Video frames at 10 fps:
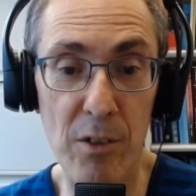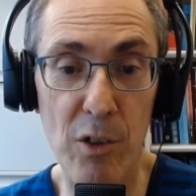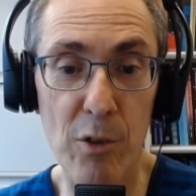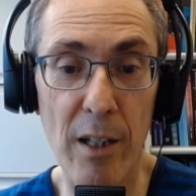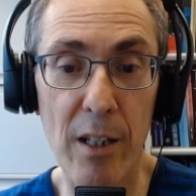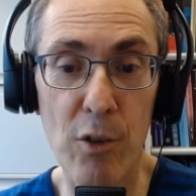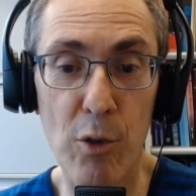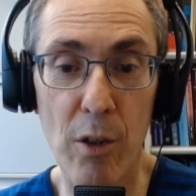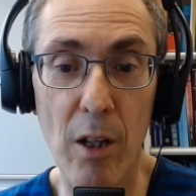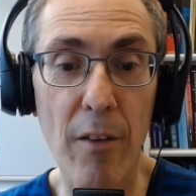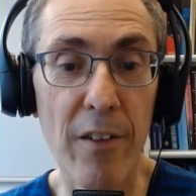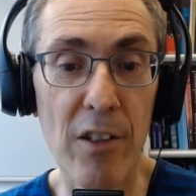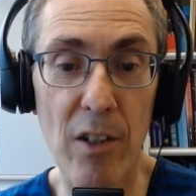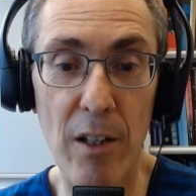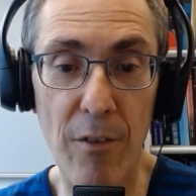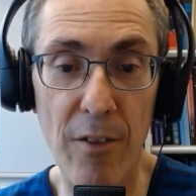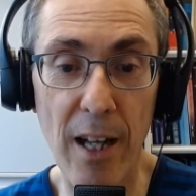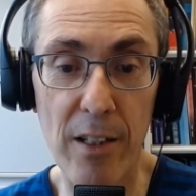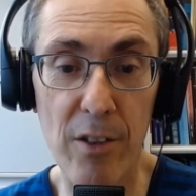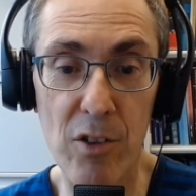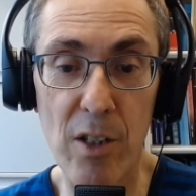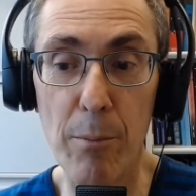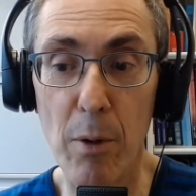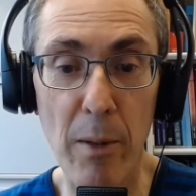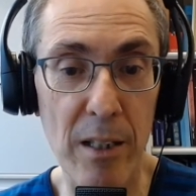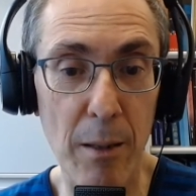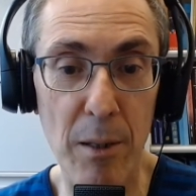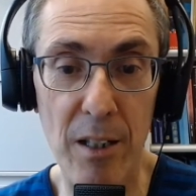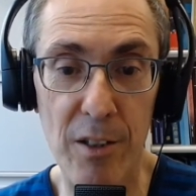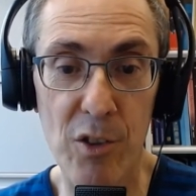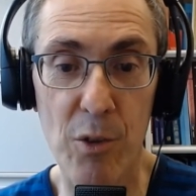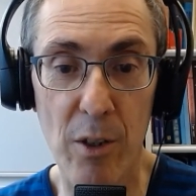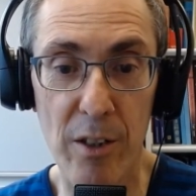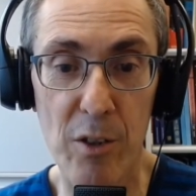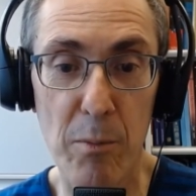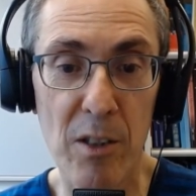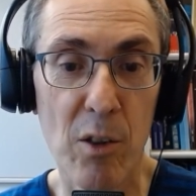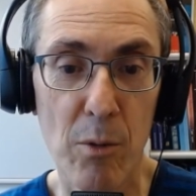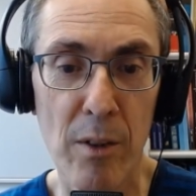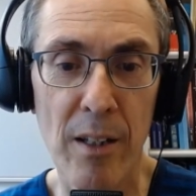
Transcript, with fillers: So trying to control all of these other factors, temporomandibular disorders, muscle,